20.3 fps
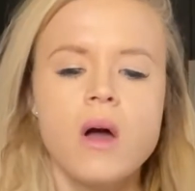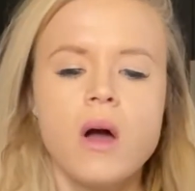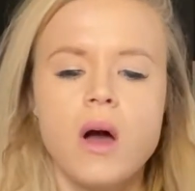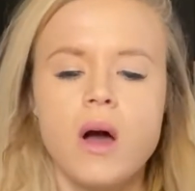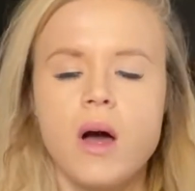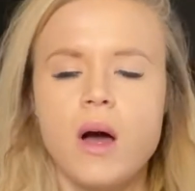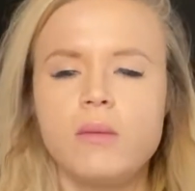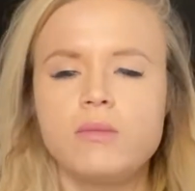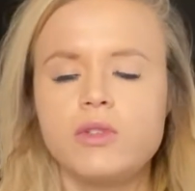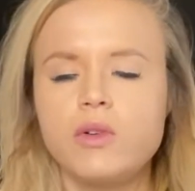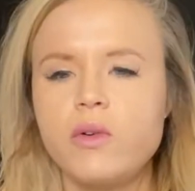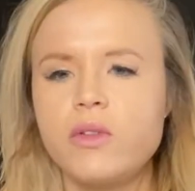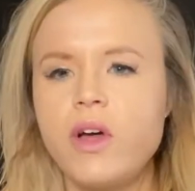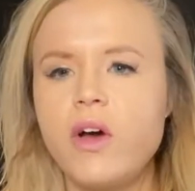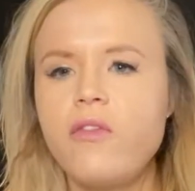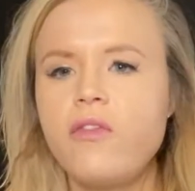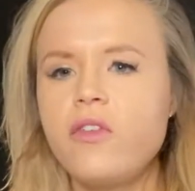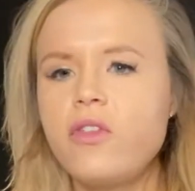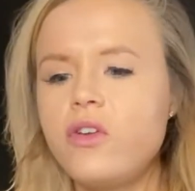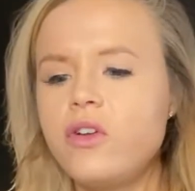So
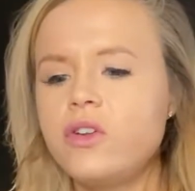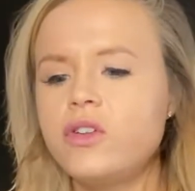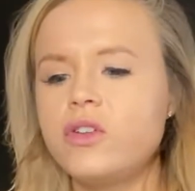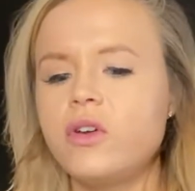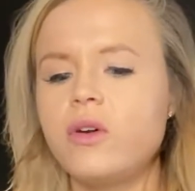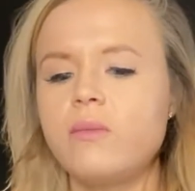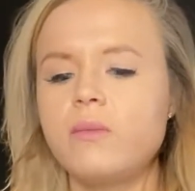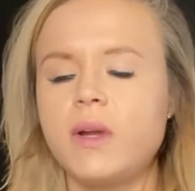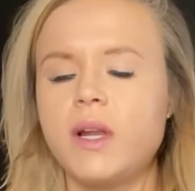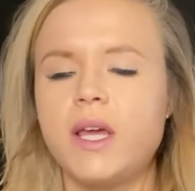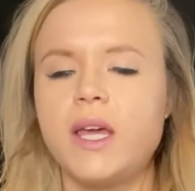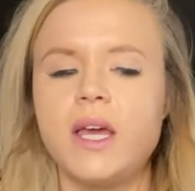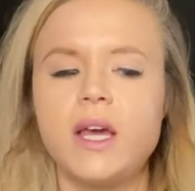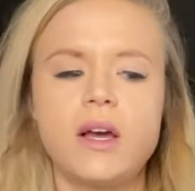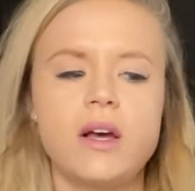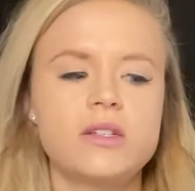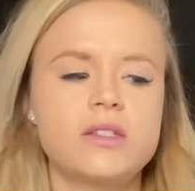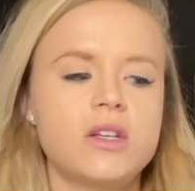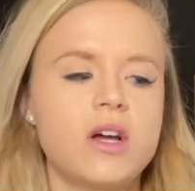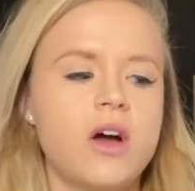without further ado, I'm going to kick
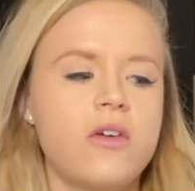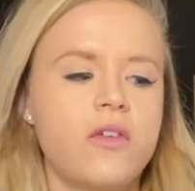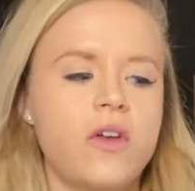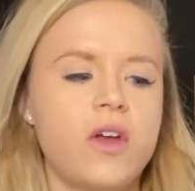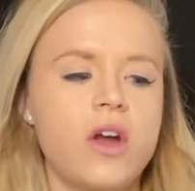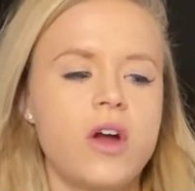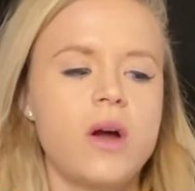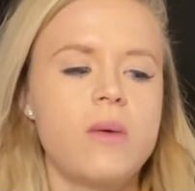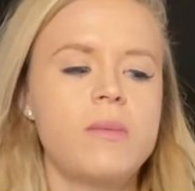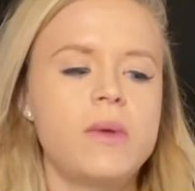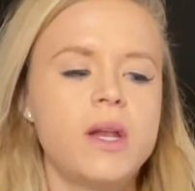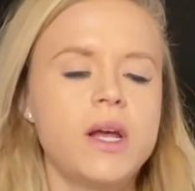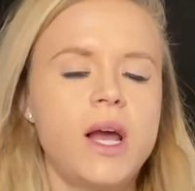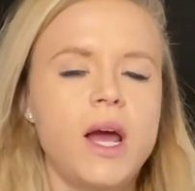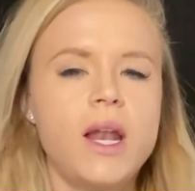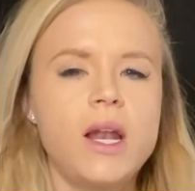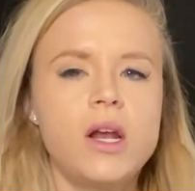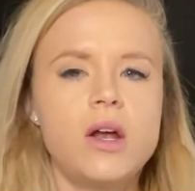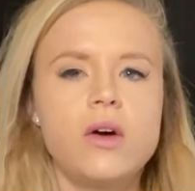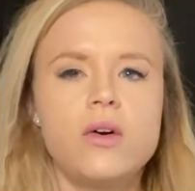us off here. I'm going to
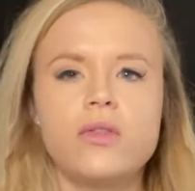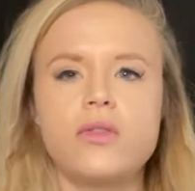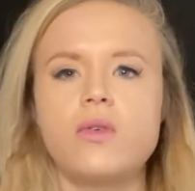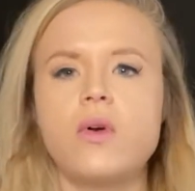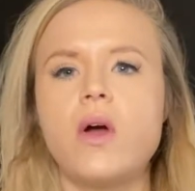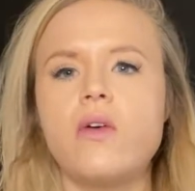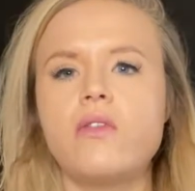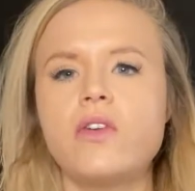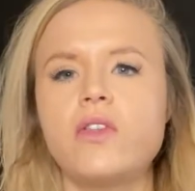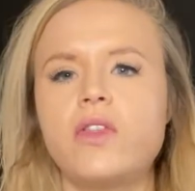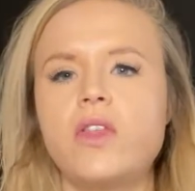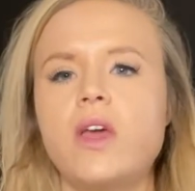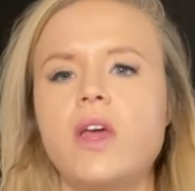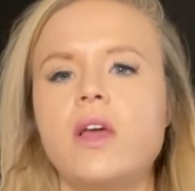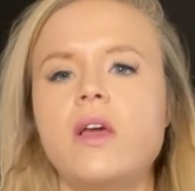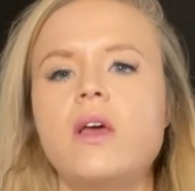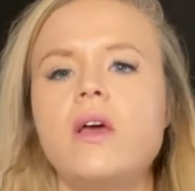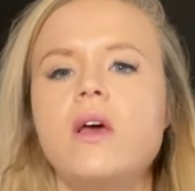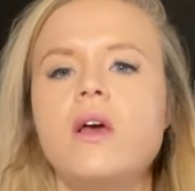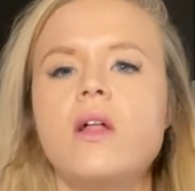kind of go through
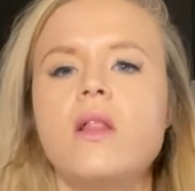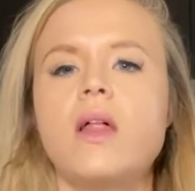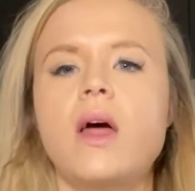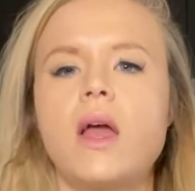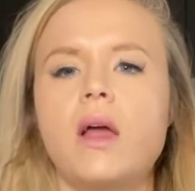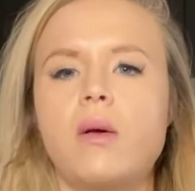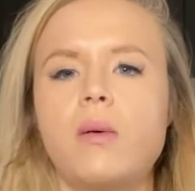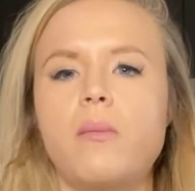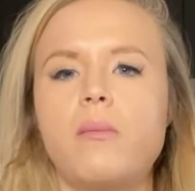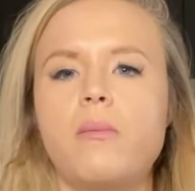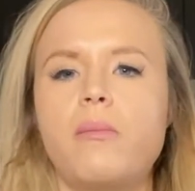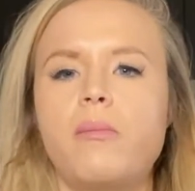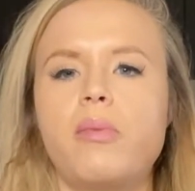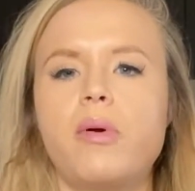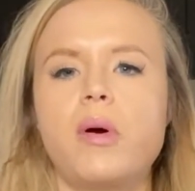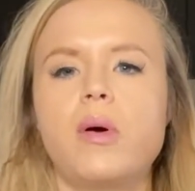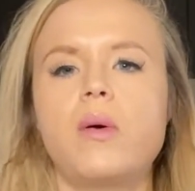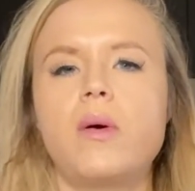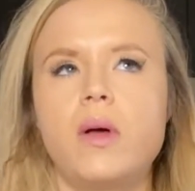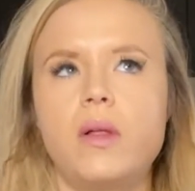everything,
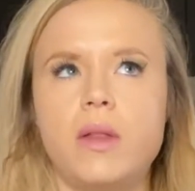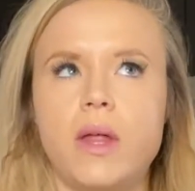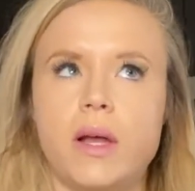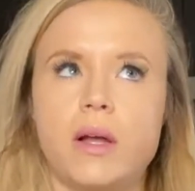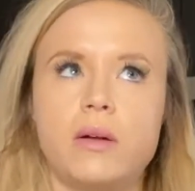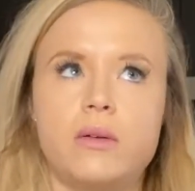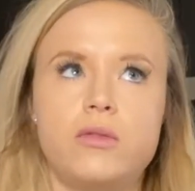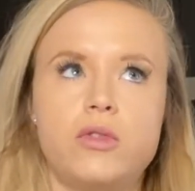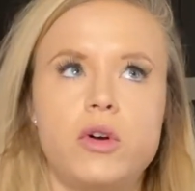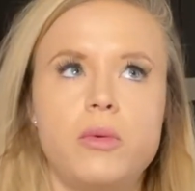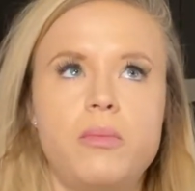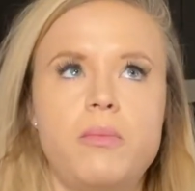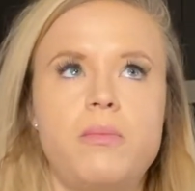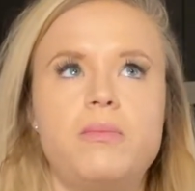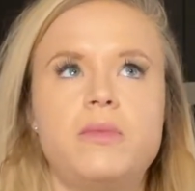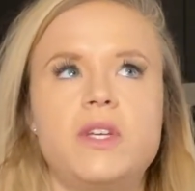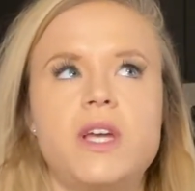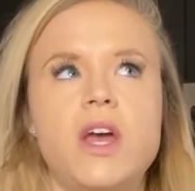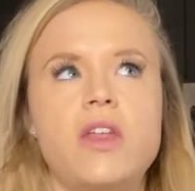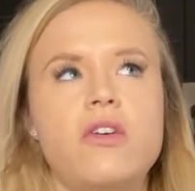like
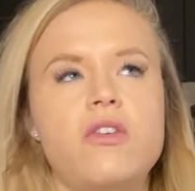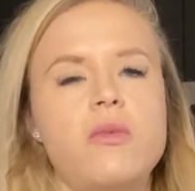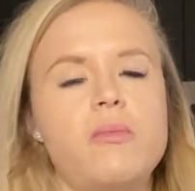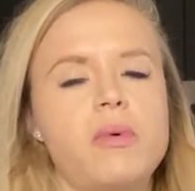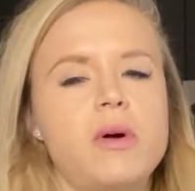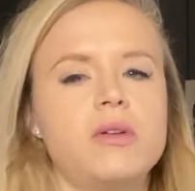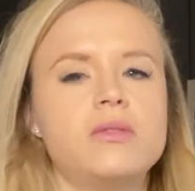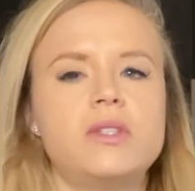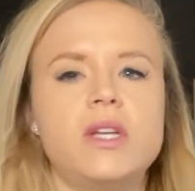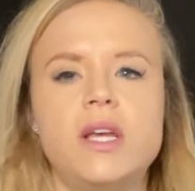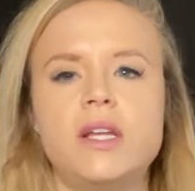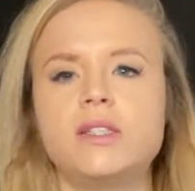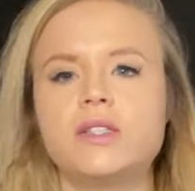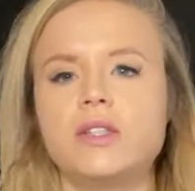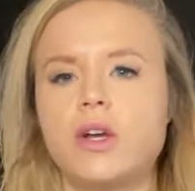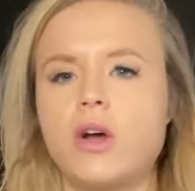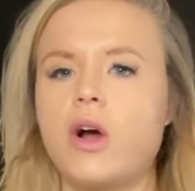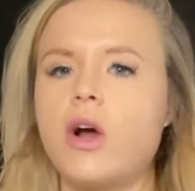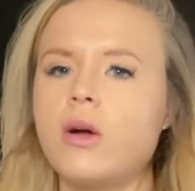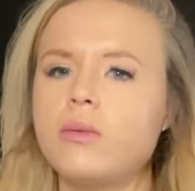group together the proteins,
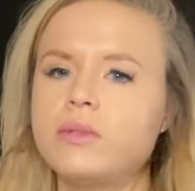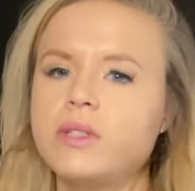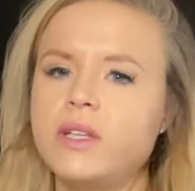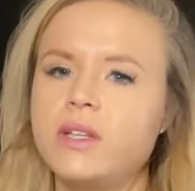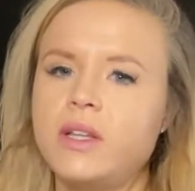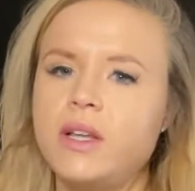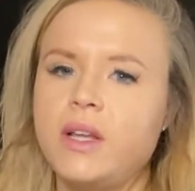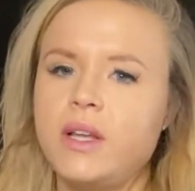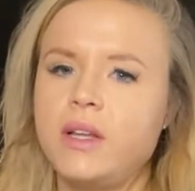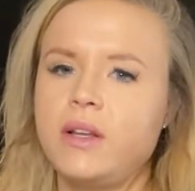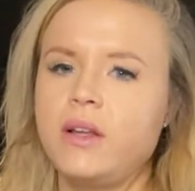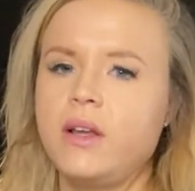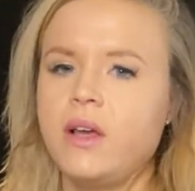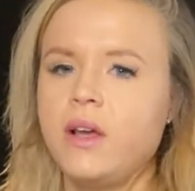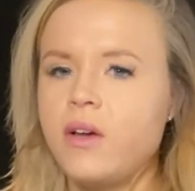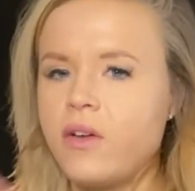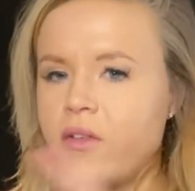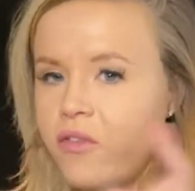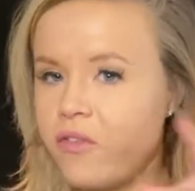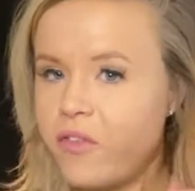the carbs, and then
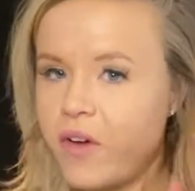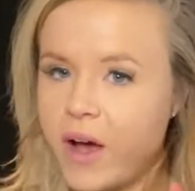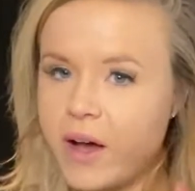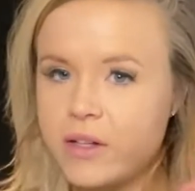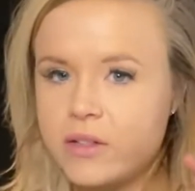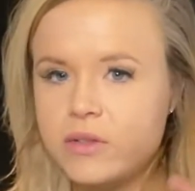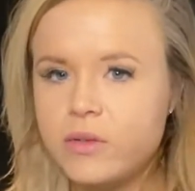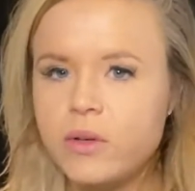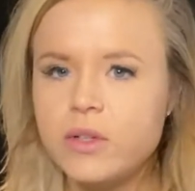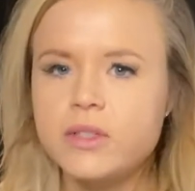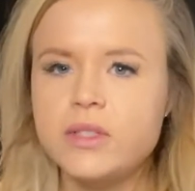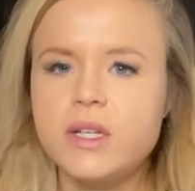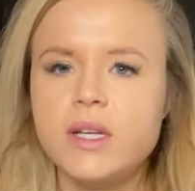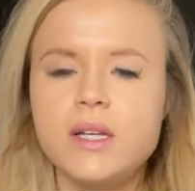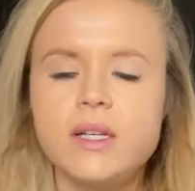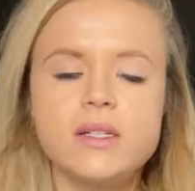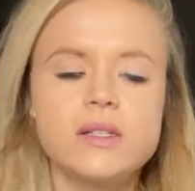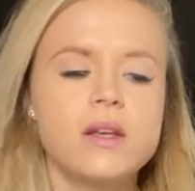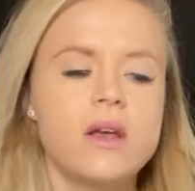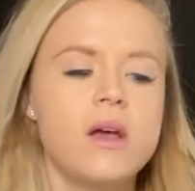fat
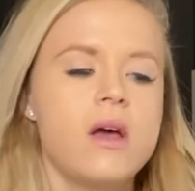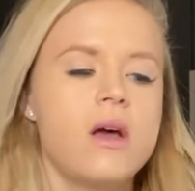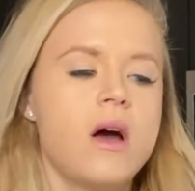sources.